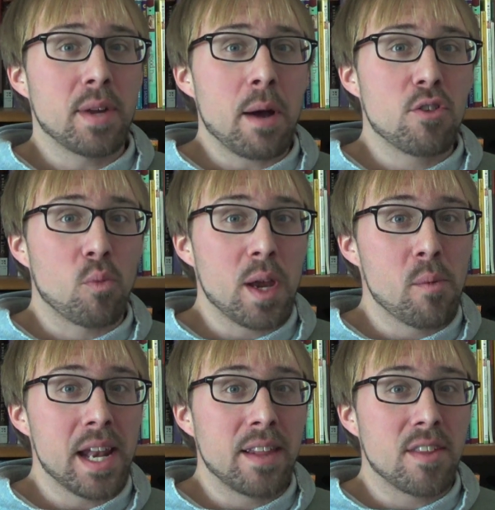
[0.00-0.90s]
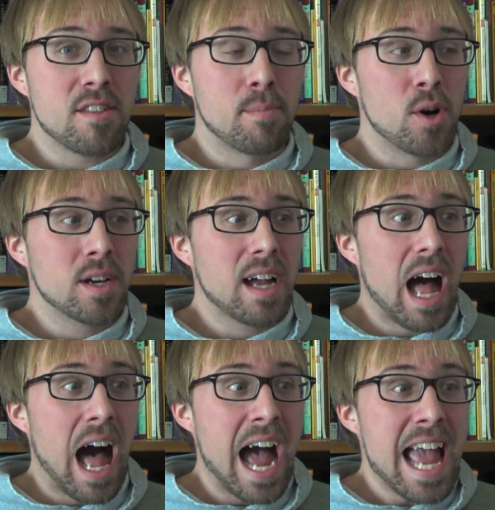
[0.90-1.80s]
when I was rereading this book,
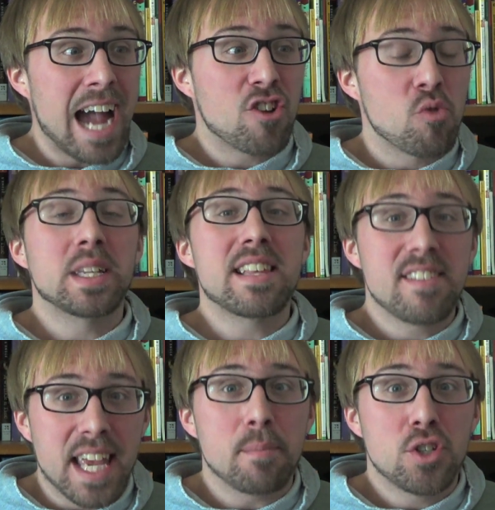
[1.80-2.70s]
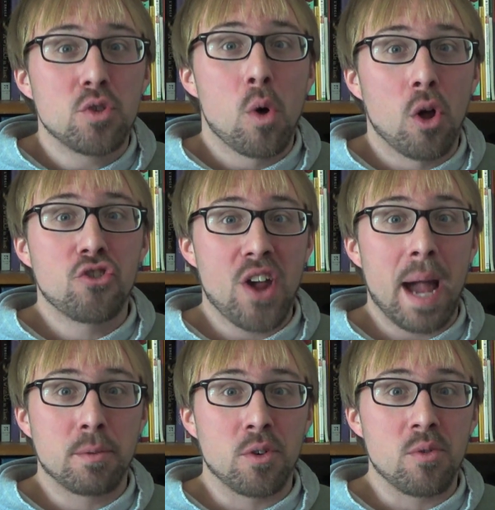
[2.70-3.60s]
I actually skipped two whole
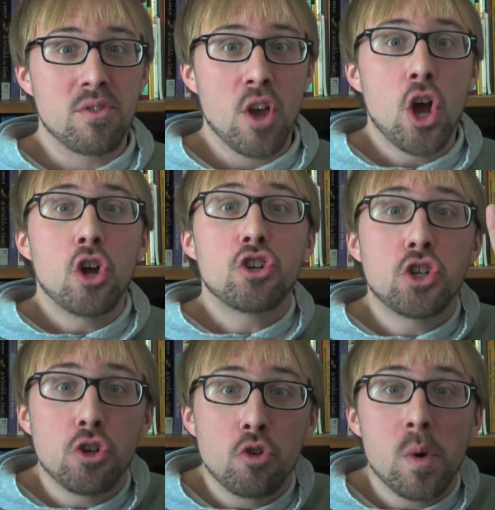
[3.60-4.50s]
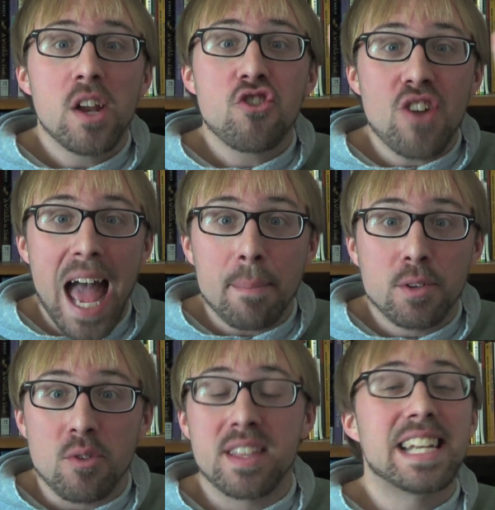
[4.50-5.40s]
chapters two
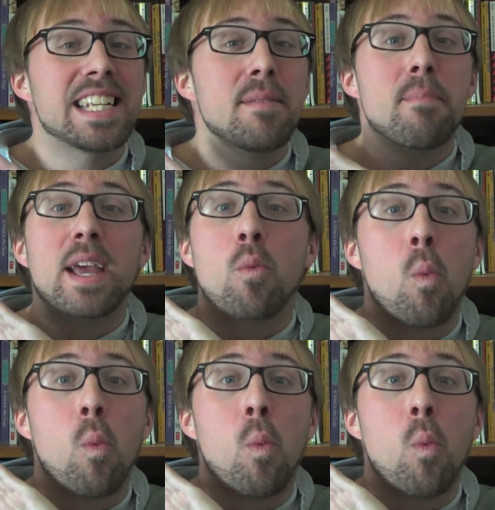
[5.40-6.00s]
chapters, and it didn't make